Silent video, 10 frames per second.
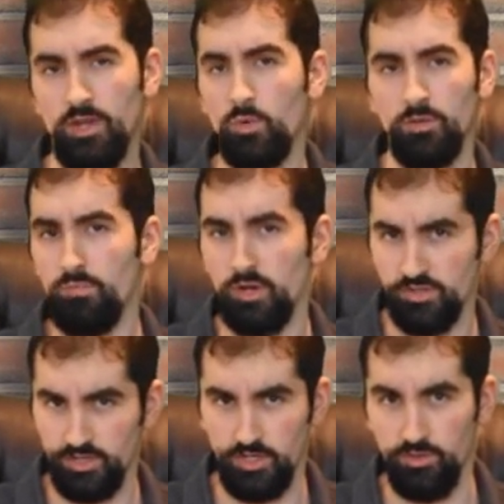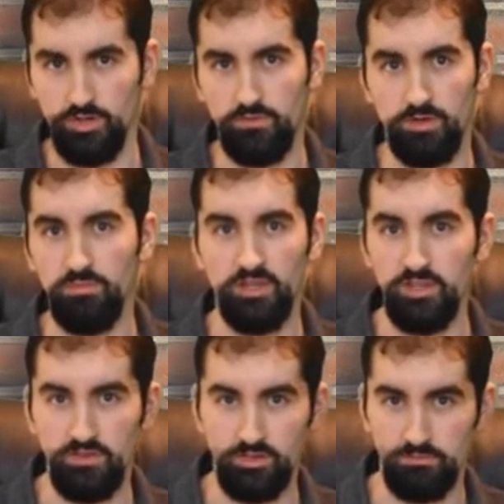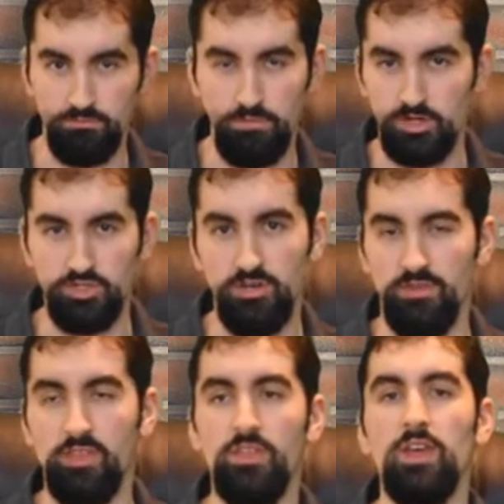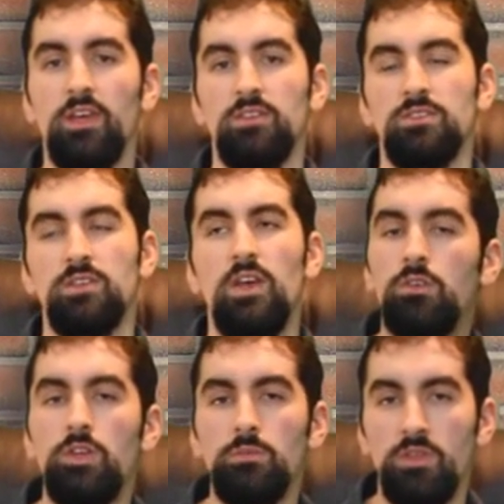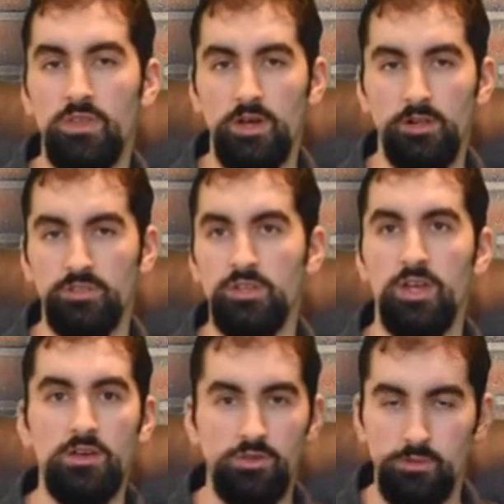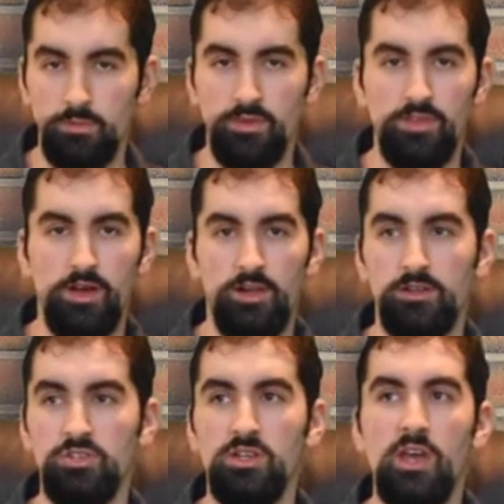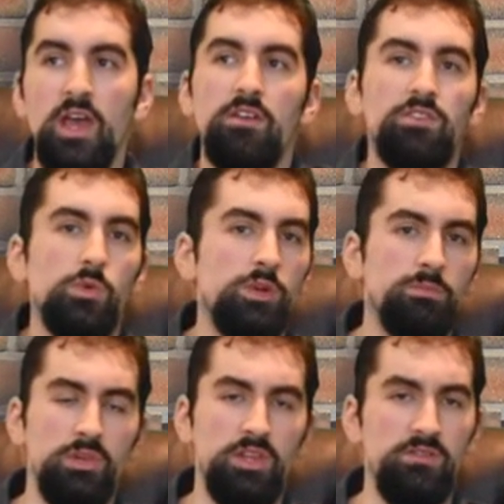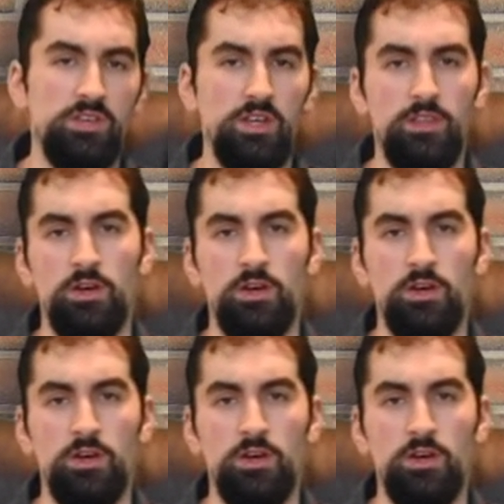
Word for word: They weren't persecuted for believing much different things. Greek mythology and Roman mythology, everyone believed it in